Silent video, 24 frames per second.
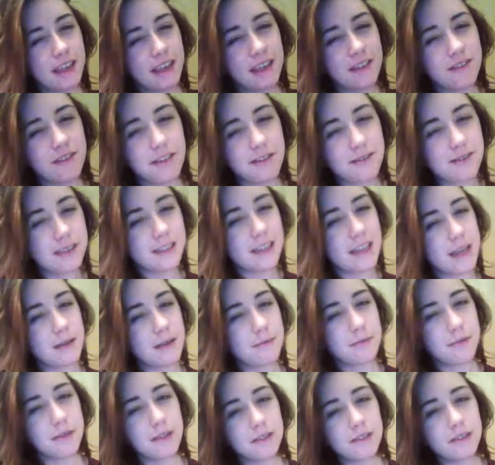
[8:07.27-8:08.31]
Even if it's
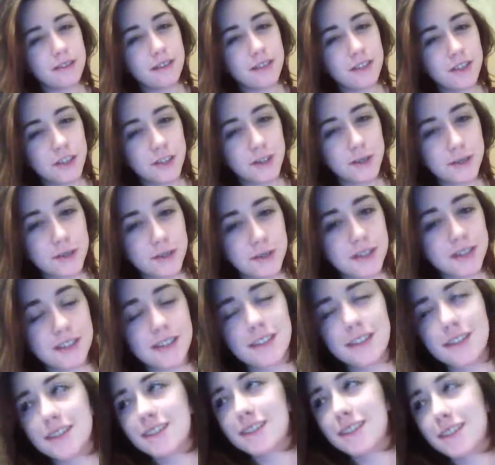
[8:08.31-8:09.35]
apple juice,
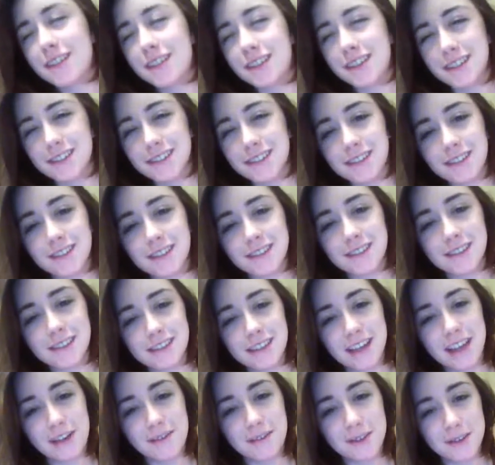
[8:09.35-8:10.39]
because
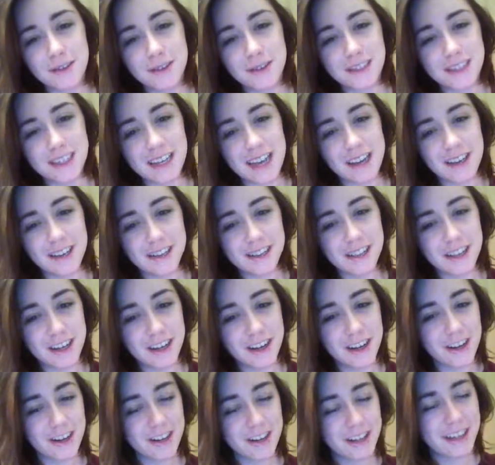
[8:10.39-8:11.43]
everyone's an Irish at
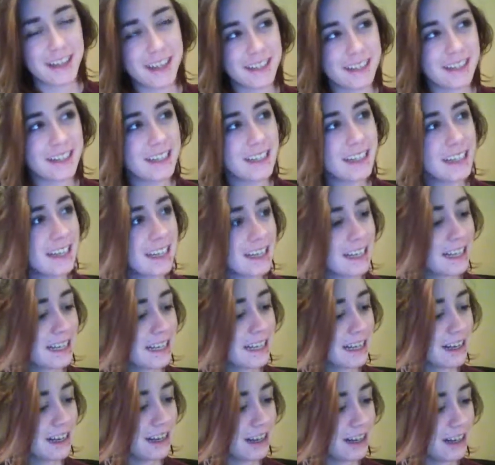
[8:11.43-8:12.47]
heart,
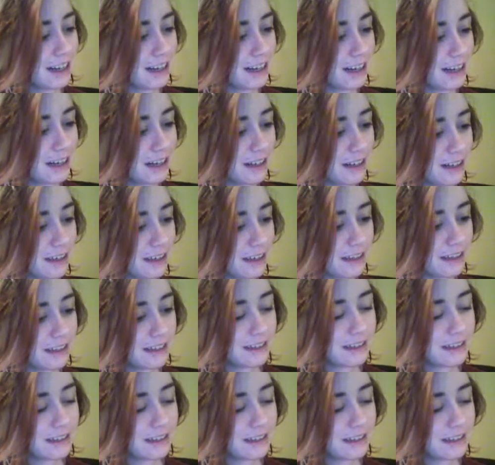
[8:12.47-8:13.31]
right?